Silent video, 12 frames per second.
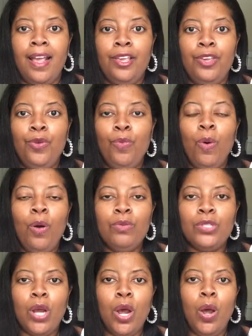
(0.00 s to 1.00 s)
You
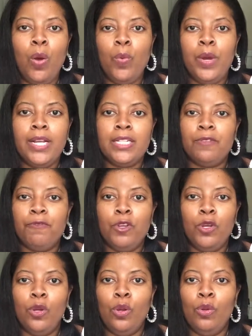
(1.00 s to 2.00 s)
won't always
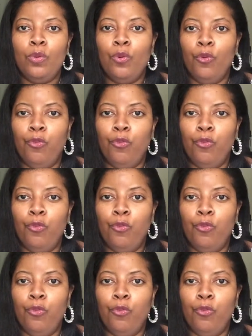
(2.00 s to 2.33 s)
feel